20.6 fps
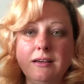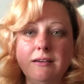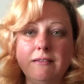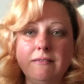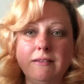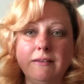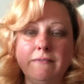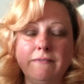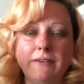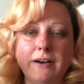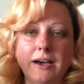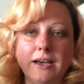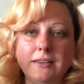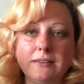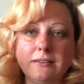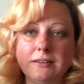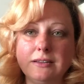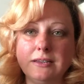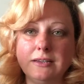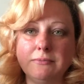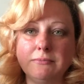When
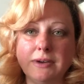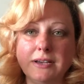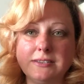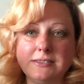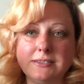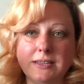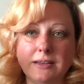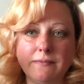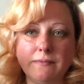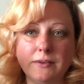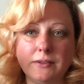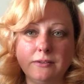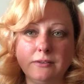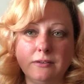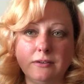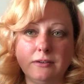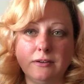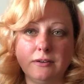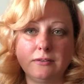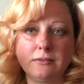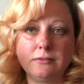finally my
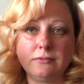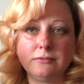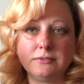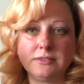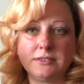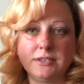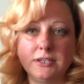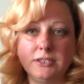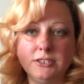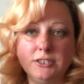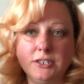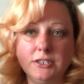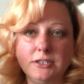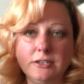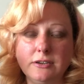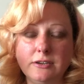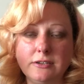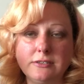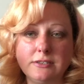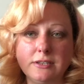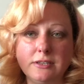stepfather, who's the
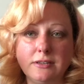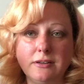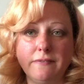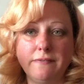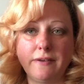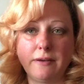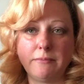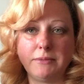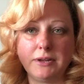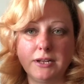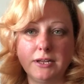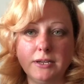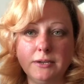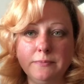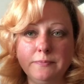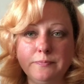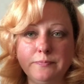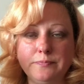genius in the family,